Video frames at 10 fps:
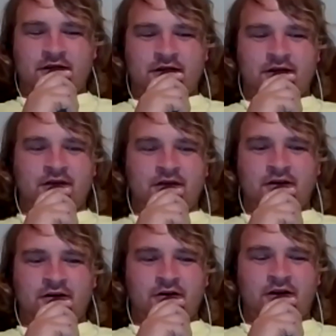I think
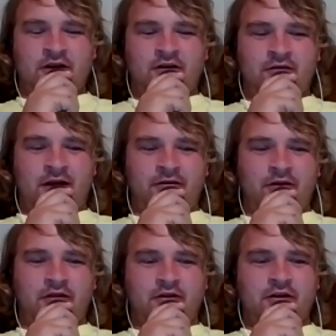they're in around the
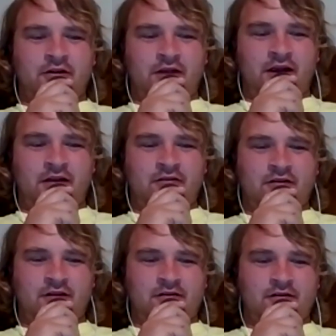30 range,
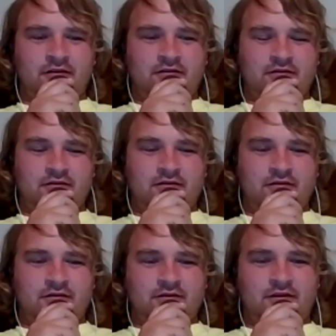and
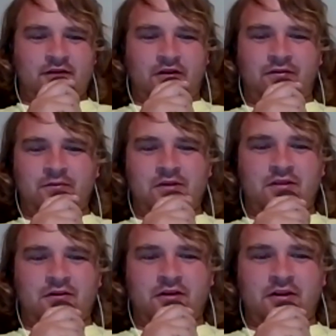it's like 330.